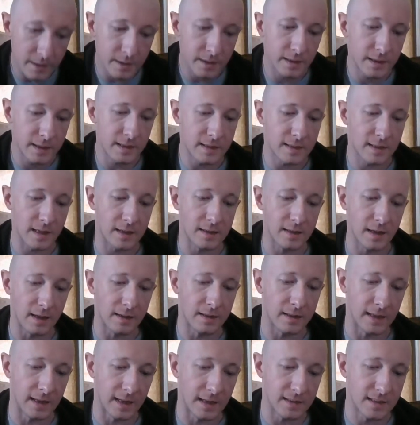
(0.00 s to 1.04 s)
He said
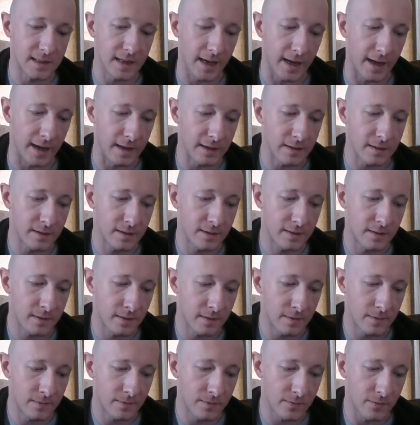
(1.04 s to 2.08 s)
nothing as he ate.
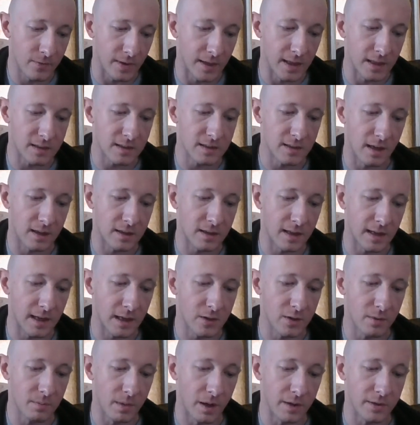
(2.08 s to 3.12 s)
Forgets-Nothing and
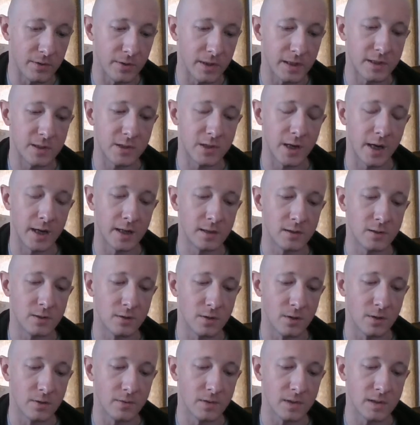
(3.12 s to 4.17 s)
her mother exchanged
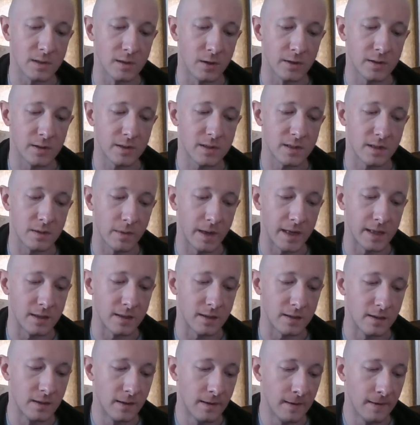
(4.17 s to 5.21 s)
nervous looks and
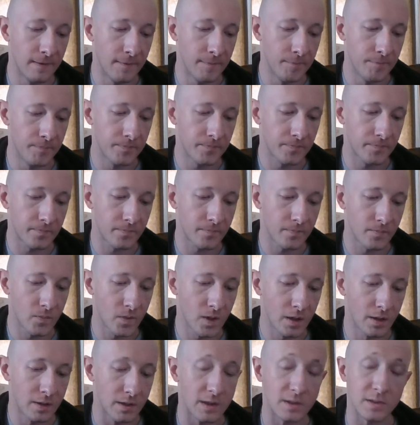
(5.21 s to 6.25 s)
waited.
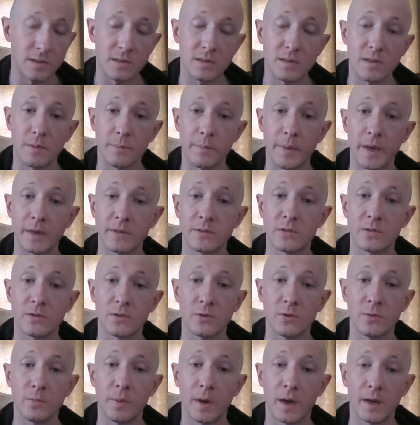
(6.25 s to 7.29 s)
"This is the best
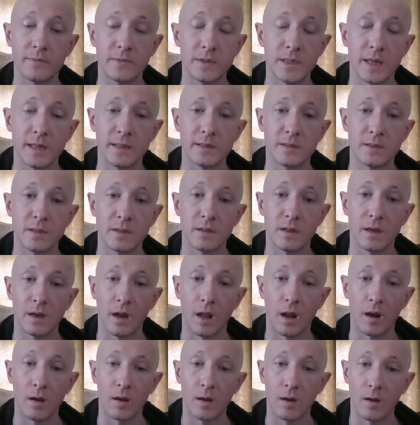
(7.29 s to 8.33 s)
soup I've tasted in a
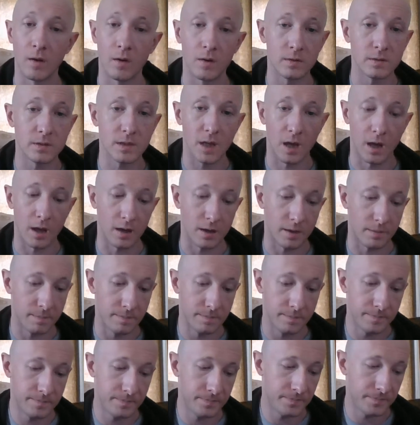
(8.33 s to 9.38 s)
long time,"
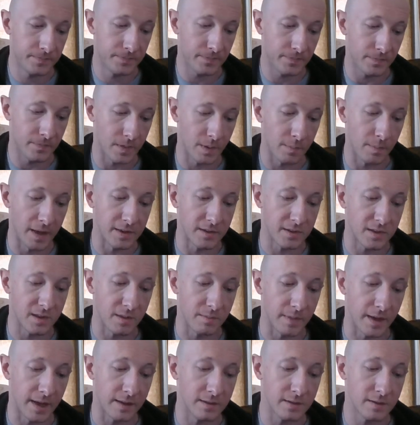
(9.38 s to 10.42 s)
the medicine
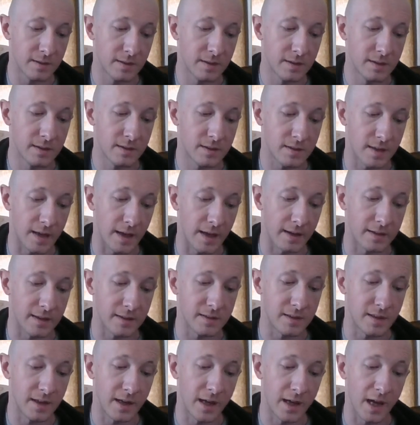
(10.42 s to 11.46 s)
man said
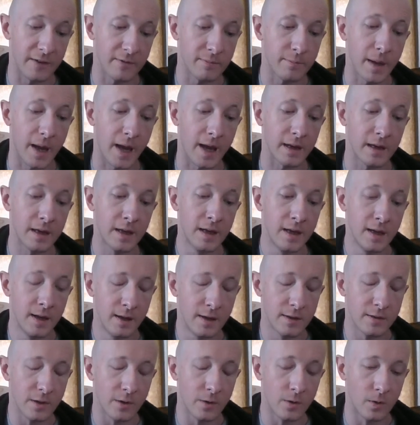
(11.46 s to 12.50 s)
as he gave back
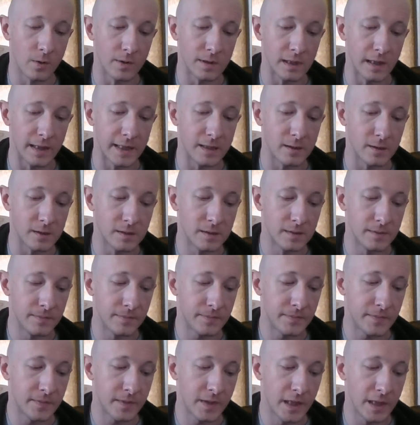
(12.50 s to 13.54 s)
the horn ladle.
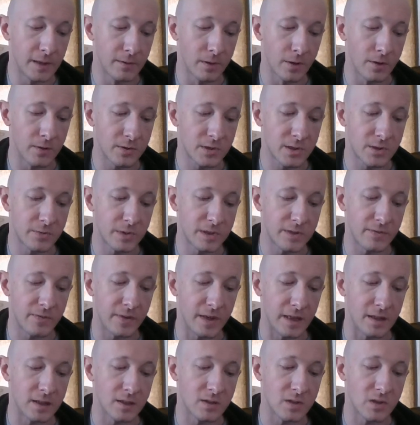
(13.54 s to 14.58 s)
He rose to his
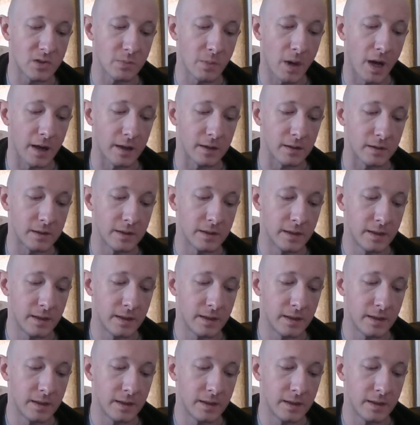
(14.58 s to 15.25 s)
feet and smiled.